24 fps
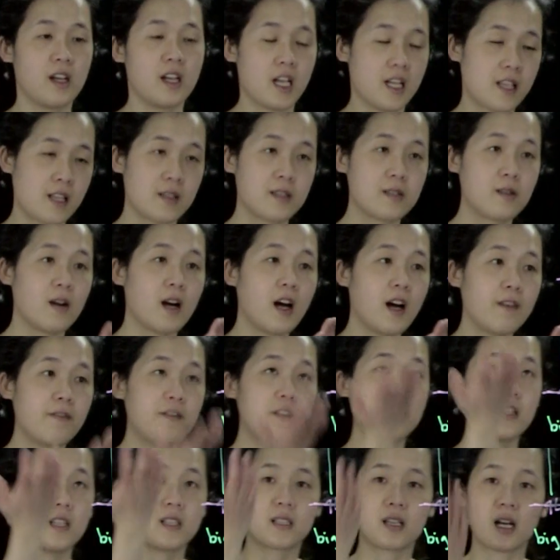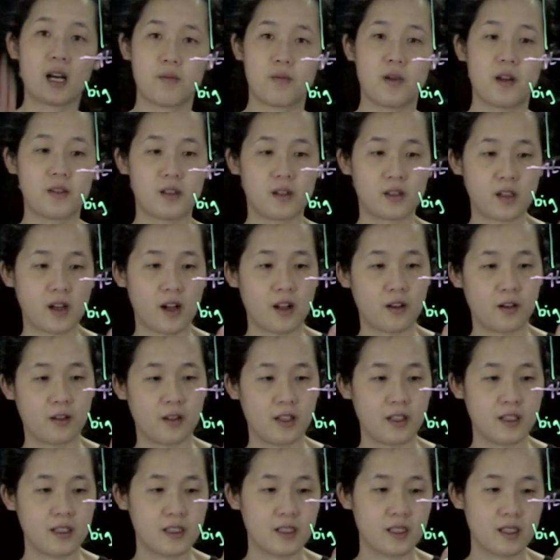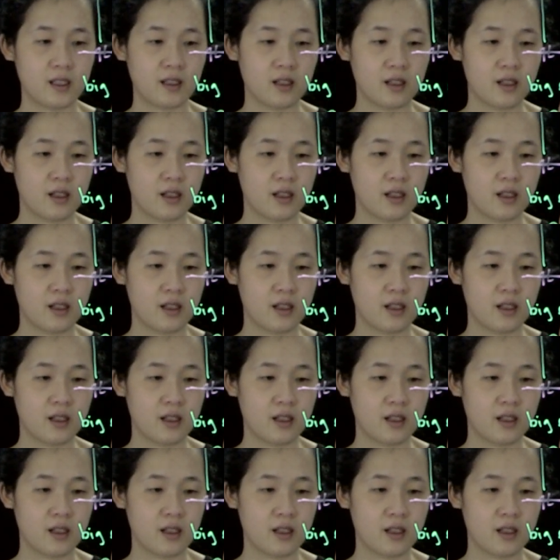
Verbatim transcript: And so often these compounds are colorless.